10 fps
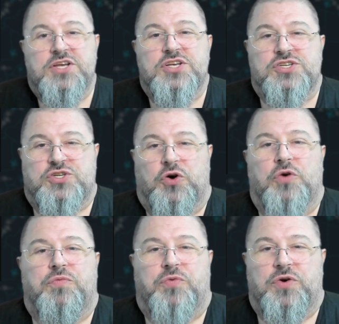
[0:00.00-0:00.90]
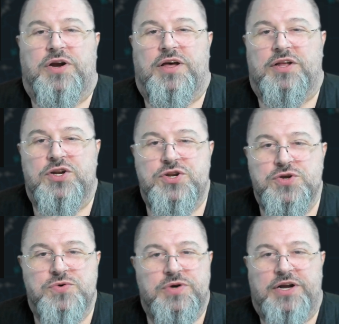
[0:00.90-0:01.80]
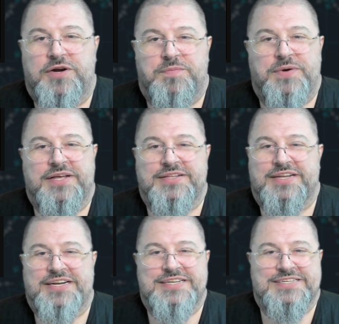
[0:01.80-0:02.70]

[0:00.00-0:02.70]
So for a new airplane that is